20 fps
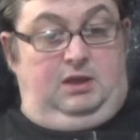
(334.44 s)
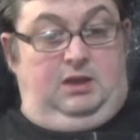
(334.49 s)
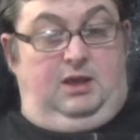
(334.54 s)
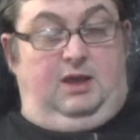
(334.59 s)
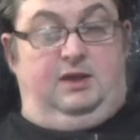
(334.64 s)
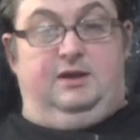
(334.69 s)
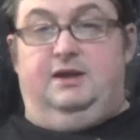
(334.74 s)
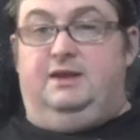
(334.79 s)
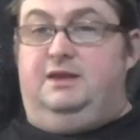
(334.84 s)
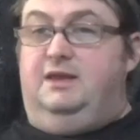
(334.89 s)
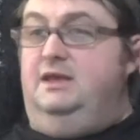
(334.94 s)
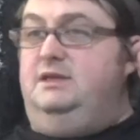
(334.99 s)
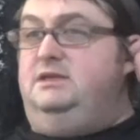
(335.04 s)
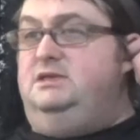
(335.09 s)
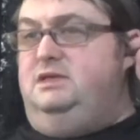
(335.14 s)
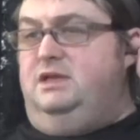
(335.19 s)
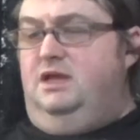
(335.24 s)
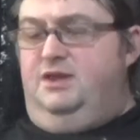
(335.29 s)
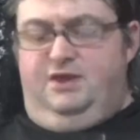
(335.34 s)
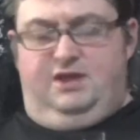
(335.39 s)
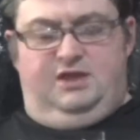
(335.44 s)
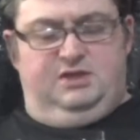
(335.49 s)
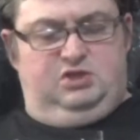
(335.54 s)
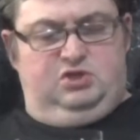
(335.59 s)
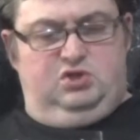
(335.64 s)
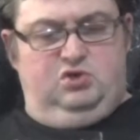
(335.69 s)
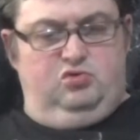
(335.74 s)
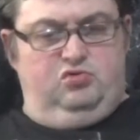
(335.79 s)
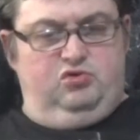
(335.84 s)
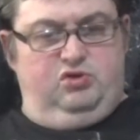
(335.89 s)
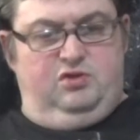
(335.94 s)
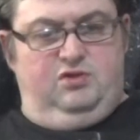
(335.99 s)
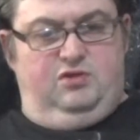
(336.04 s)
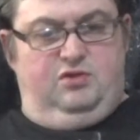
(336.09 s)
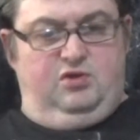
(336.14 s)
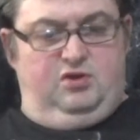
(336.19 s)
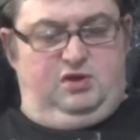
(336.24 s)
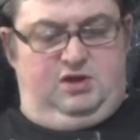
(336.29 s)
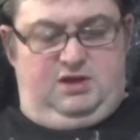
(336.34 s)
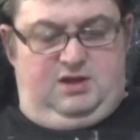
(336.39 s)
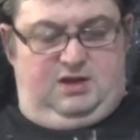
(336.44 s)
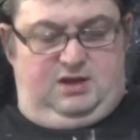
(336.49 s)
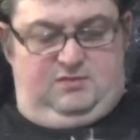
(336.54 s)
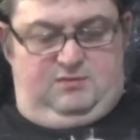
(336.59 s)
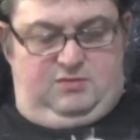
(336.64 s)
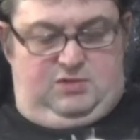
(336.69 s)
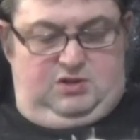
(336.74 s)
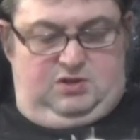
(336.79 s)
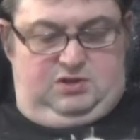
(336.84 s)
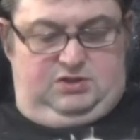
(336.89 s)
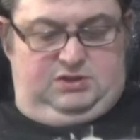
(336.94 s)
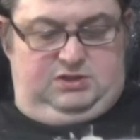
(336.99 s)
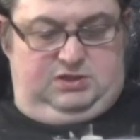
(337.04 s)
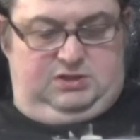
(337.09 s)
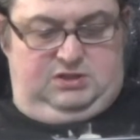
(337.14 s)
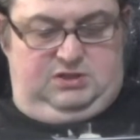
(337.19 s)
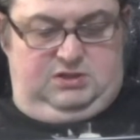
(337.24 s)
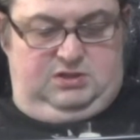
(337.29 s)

And it gets, I think it's 239 miles.